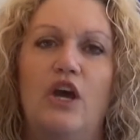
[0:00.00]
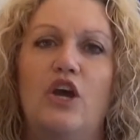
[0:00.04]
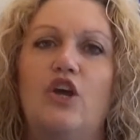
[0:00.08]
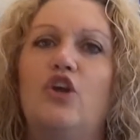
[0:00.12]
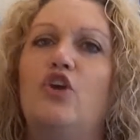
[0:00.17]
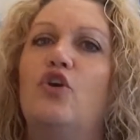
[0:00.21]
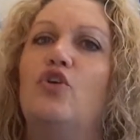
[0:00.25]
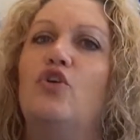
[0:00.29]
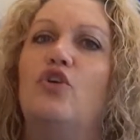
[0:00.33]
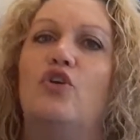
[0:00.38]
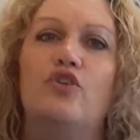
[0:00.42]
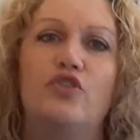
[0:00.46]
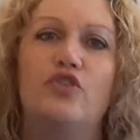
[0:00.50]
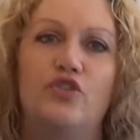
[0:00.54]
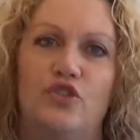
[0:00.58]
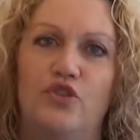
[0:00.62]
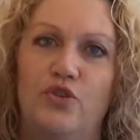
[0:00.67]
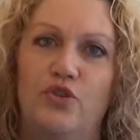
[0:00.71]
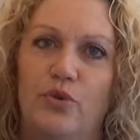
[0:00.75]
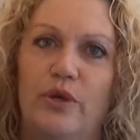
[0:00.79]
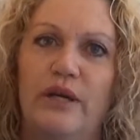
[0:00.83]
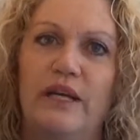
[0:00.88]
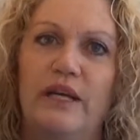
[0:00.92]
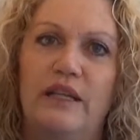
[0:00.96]
You're not
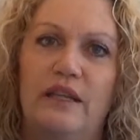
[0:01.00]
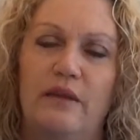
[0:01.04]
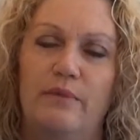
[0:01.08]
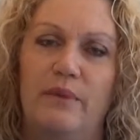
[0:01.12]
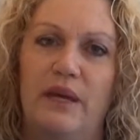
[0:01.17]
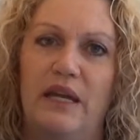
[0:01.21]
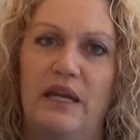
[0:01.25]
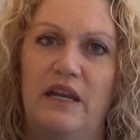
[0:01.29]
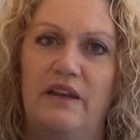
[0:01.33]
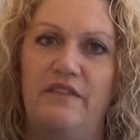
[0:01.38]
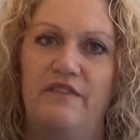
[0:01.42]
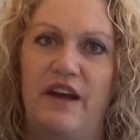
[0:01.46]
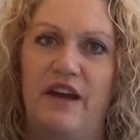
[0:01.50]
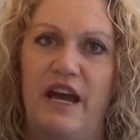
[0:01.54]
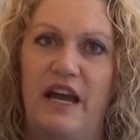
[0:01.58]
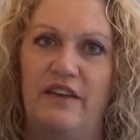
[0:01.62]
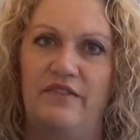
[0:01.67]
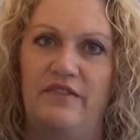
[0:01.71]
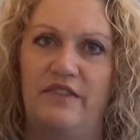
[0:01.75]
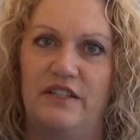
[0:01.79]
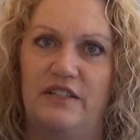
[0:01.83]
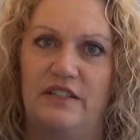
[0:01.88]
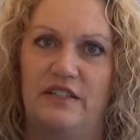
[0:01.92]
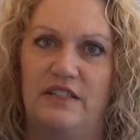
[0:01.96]
doing them any
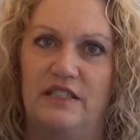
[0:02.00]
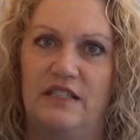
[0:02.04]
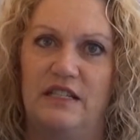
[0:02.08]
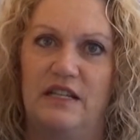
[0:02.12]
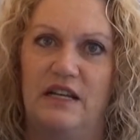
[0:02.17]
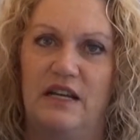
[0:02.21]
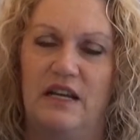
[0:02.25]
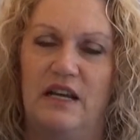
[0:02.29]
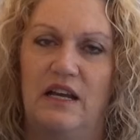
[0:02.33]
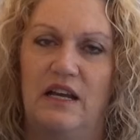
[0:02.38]
favours.